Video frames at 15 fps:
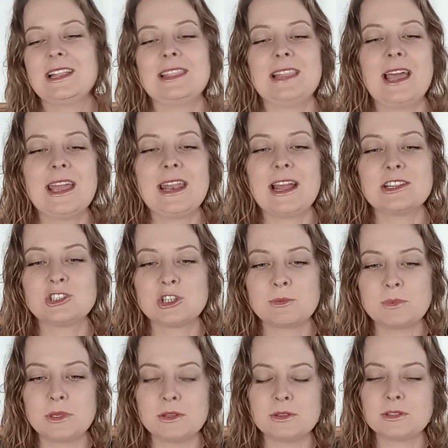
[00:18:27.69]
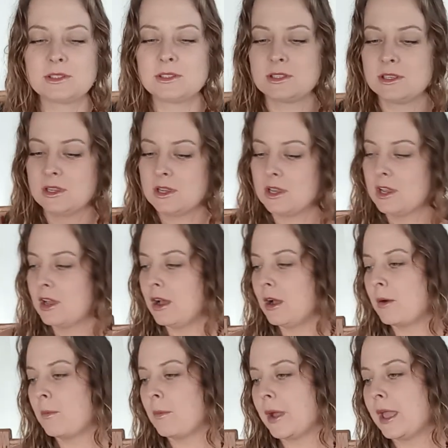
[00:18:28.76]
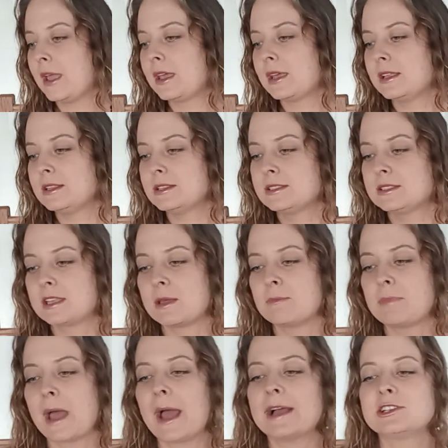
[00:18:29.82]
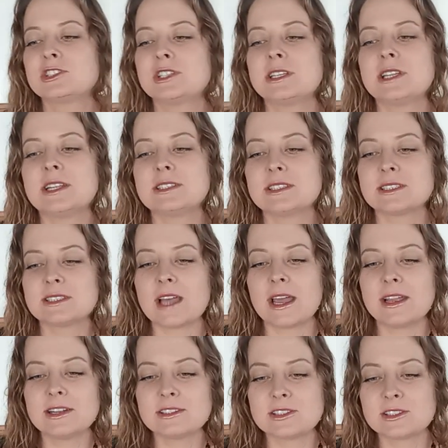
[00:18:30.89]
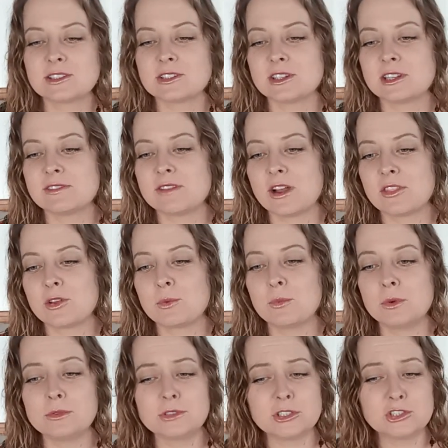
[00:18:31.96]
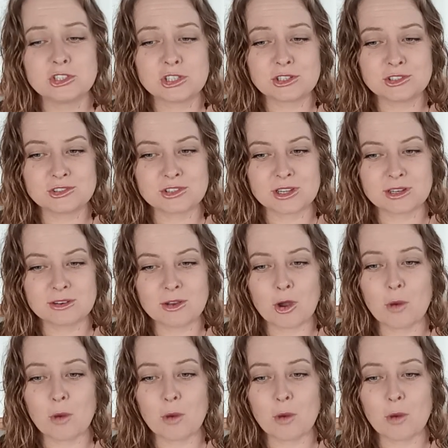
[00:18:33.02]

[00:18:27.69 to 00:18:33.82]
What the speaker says: Light attributes. Awakens compassion and desire to serve other wounded children.